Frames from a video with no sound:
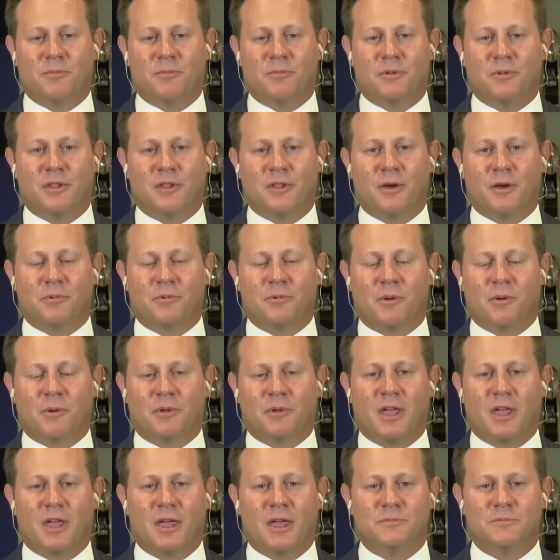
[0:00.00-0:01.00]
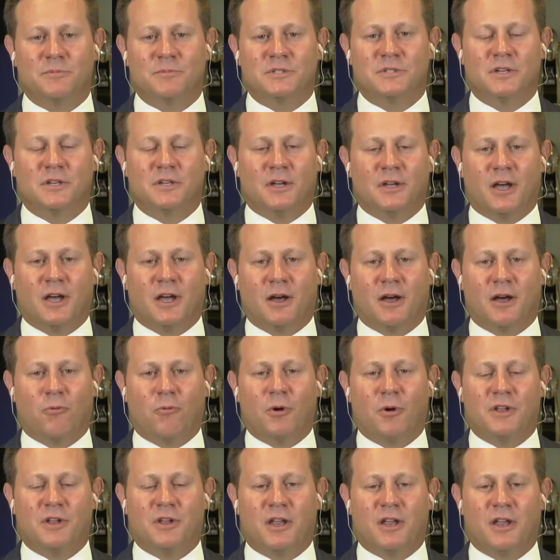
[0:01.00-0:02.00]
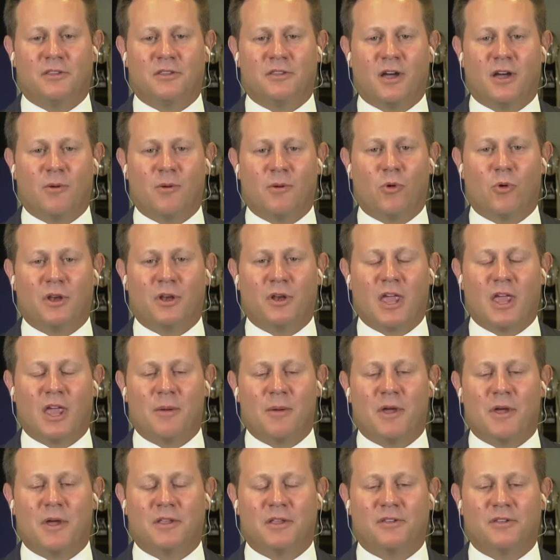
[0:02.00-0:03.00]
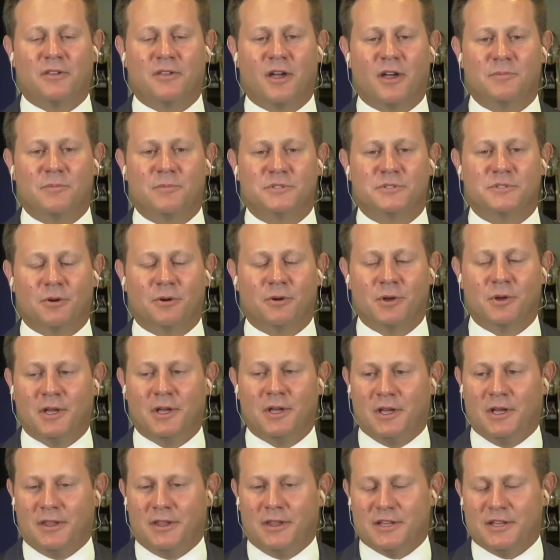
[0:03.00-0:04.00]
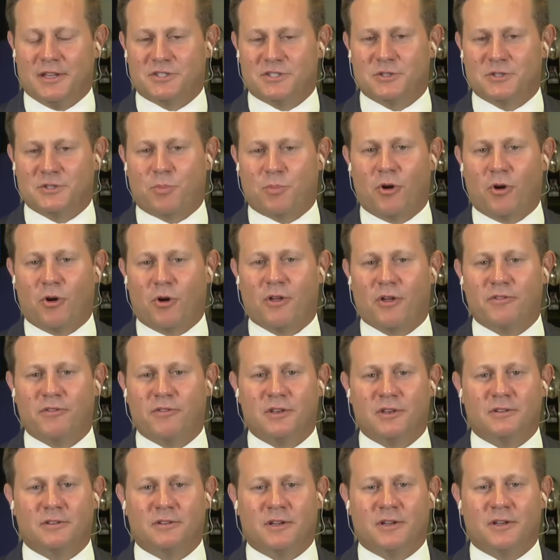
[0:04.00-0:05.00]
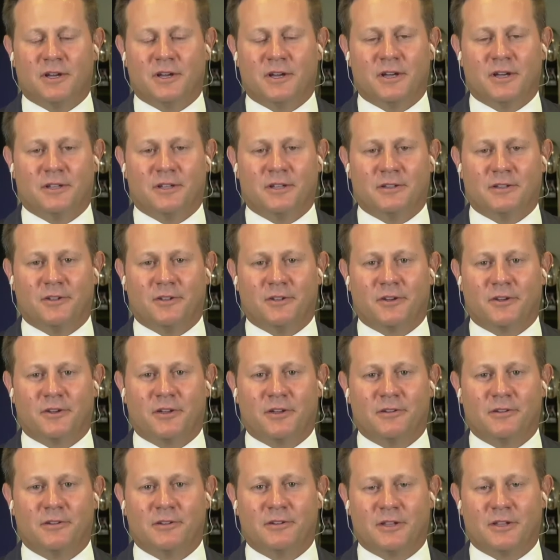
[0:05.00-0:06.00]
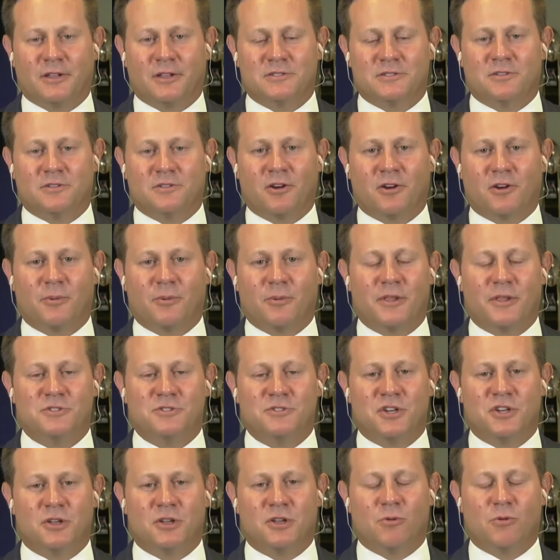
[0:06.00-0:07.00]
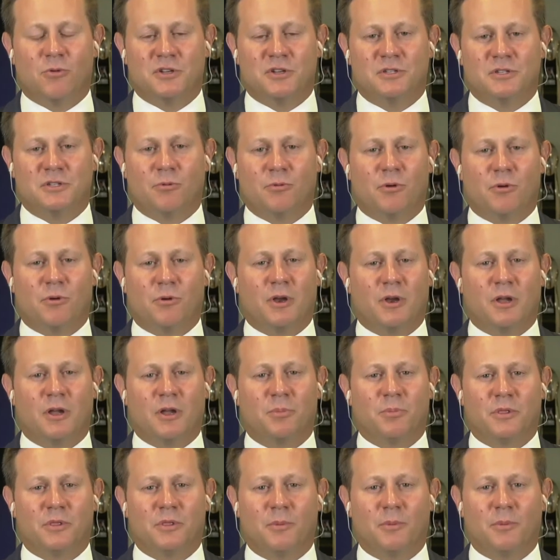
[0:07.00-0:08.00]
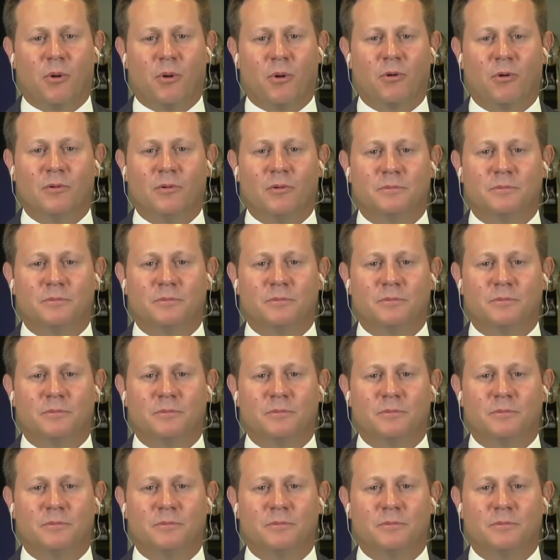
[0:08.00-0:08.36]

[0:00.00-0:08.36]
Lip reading: and the upcoming games, one day at a time, one game at a time. So that's just part of it. Look, let's talk about in January, see where we end up in the poll.